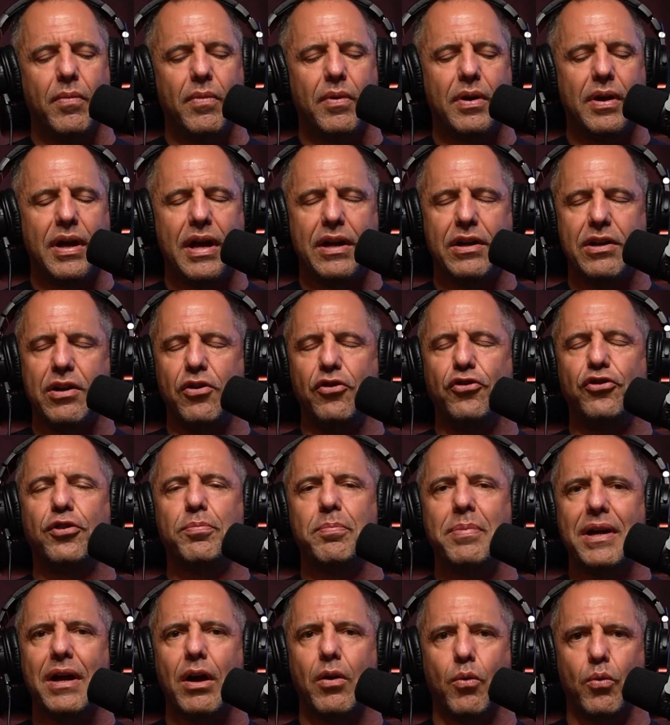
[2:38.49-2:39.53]
It used to
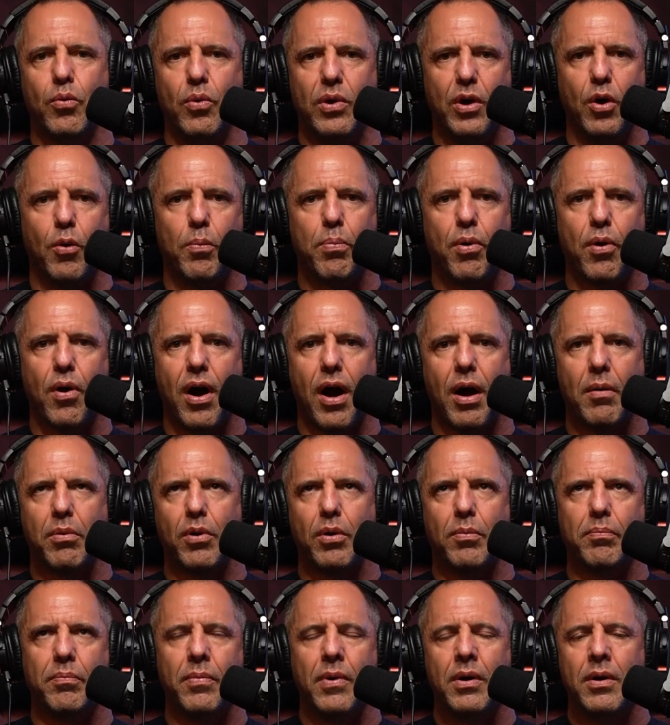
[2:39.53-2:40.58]
be a real
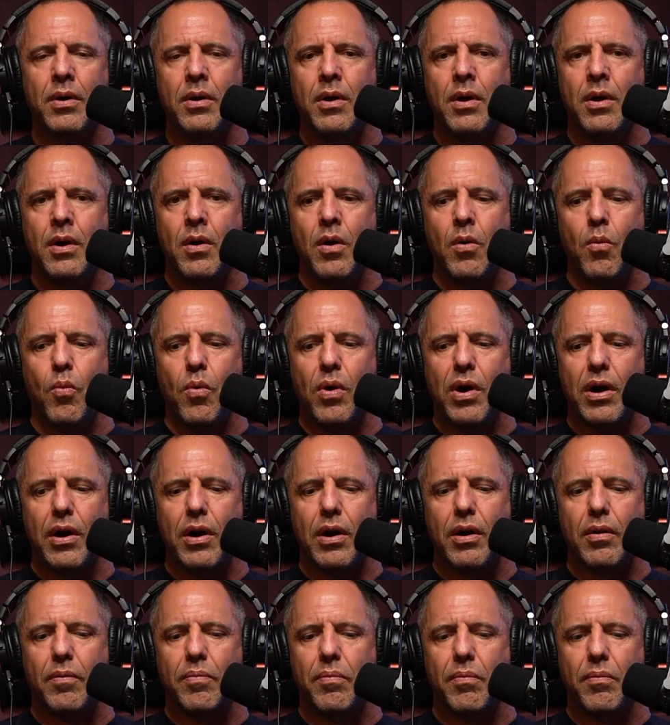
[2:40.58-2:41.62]
problem
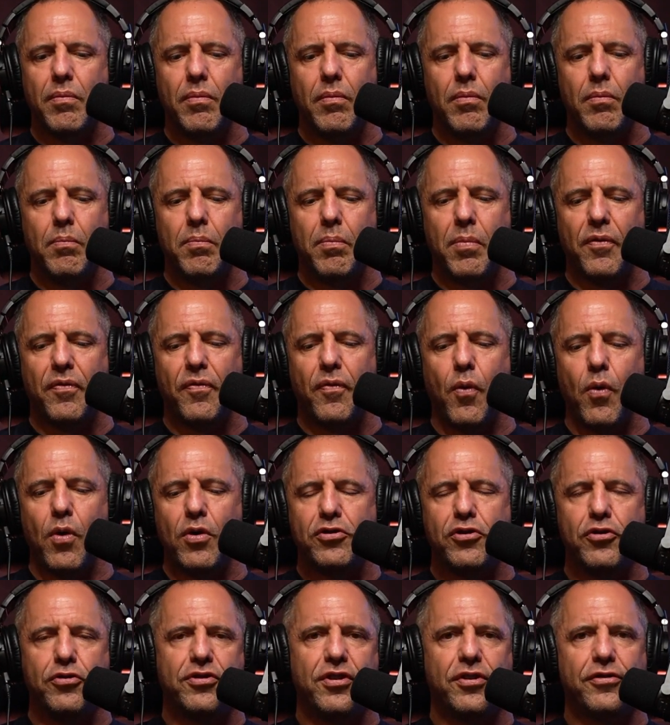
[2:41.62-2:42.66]
where before
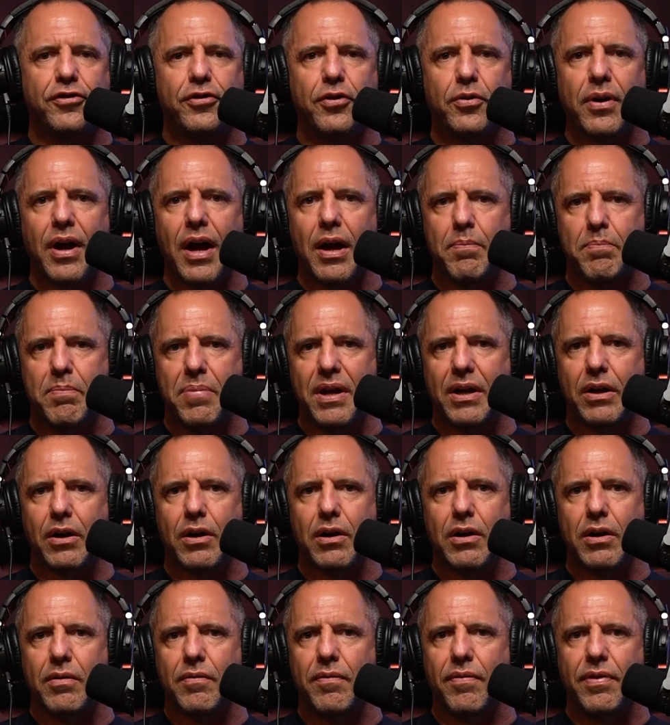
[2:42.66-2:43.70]
jiu-jitsu got
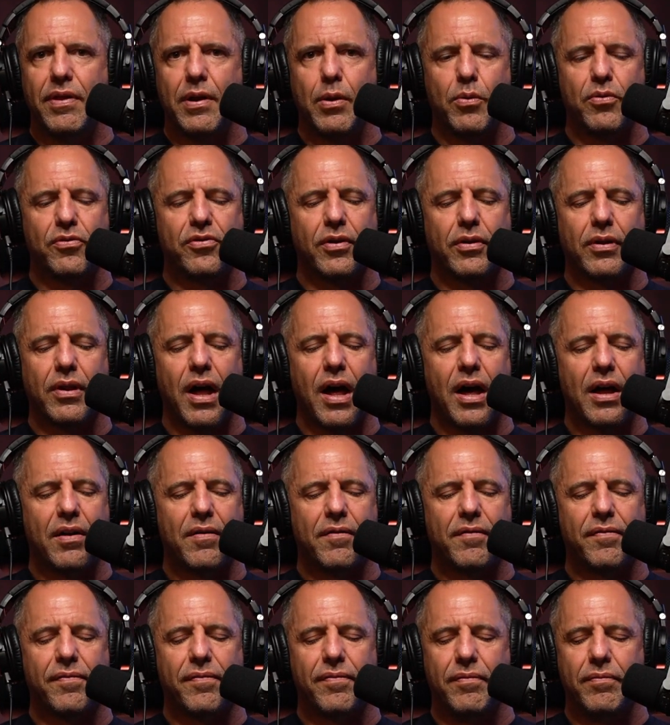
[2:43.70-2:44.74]
bigger, there was a lot
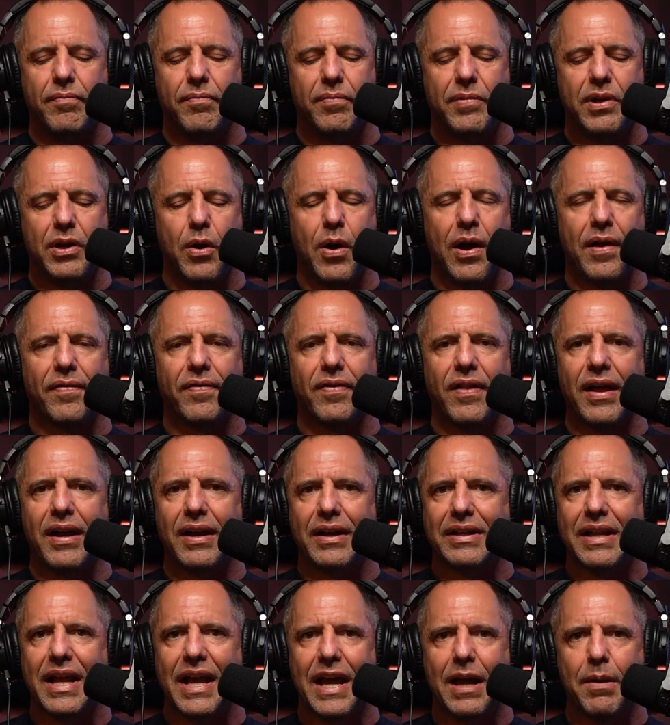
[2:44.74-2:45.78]
of athletic
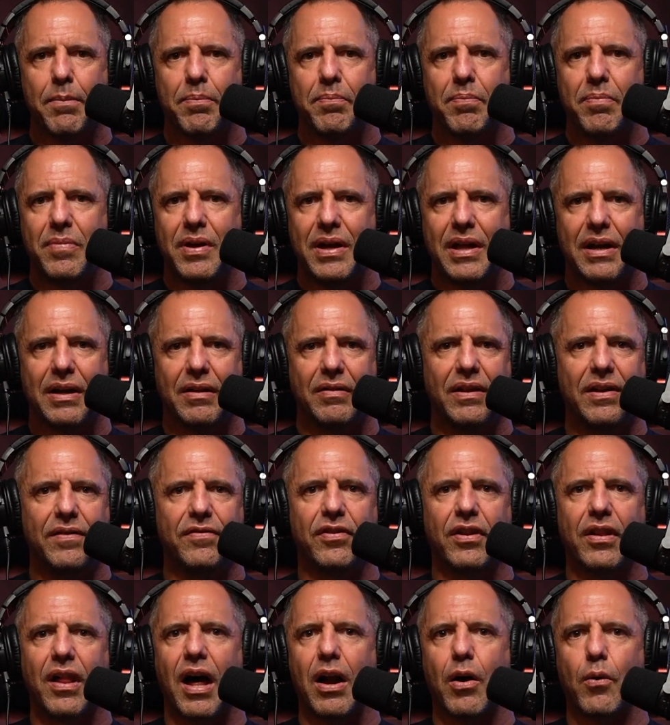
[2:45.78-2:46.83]
tape, and it leaves a
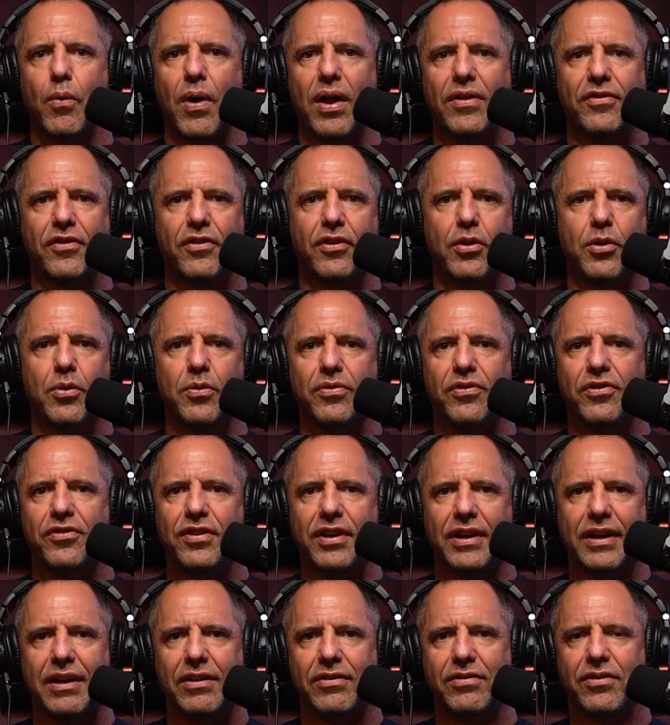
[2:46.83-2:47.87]
lot of residue and
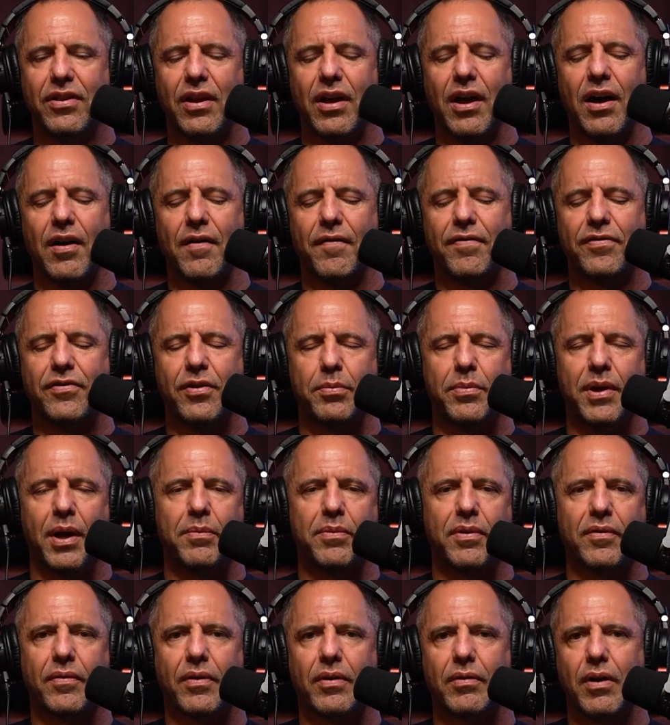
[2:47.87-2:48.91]
sticky stuff. Sometimes
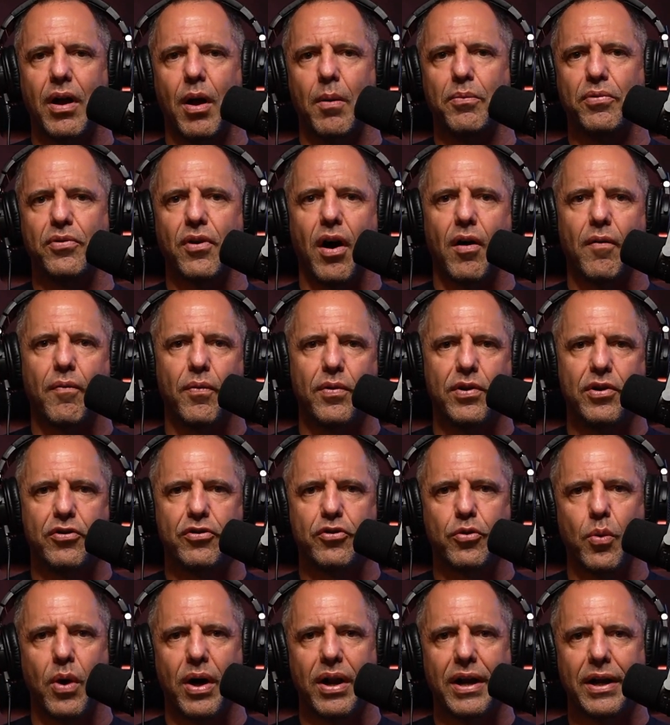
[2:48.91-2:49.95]
it comes off when you're
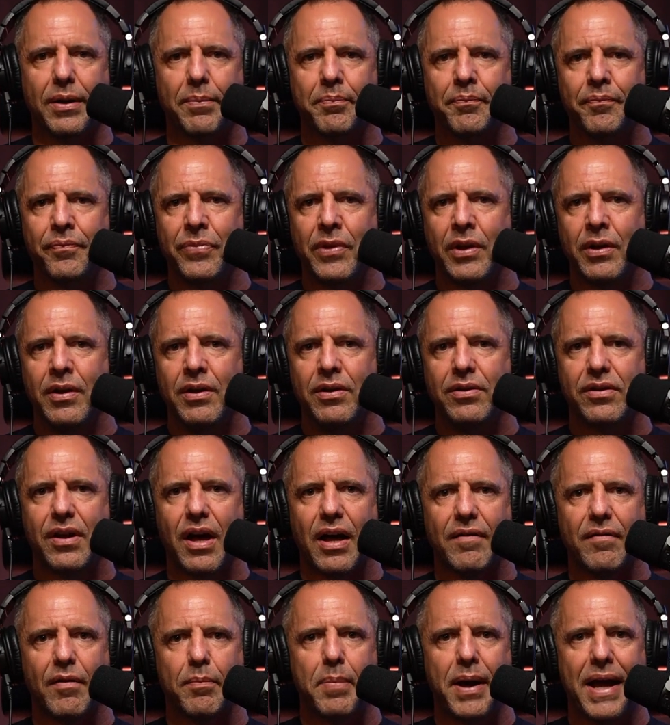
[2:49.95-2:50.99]
sweating. It's kind
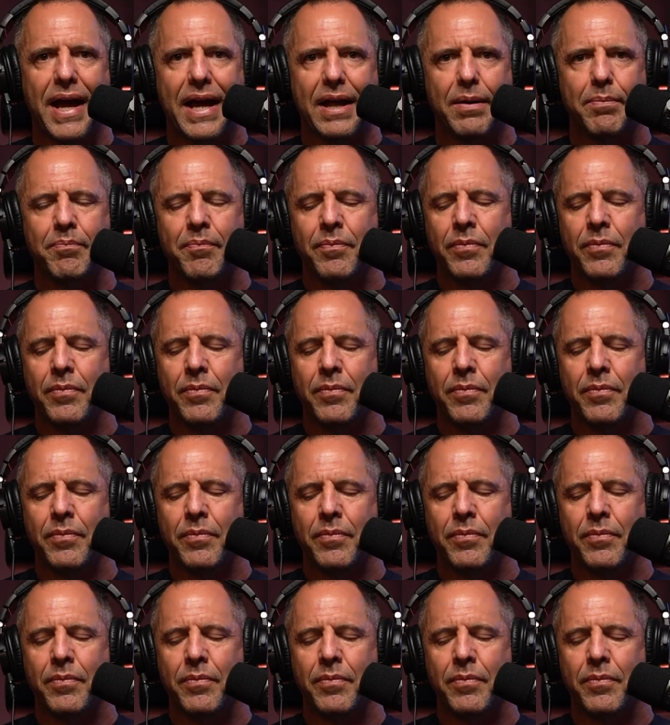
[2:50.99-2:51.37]
of a pain.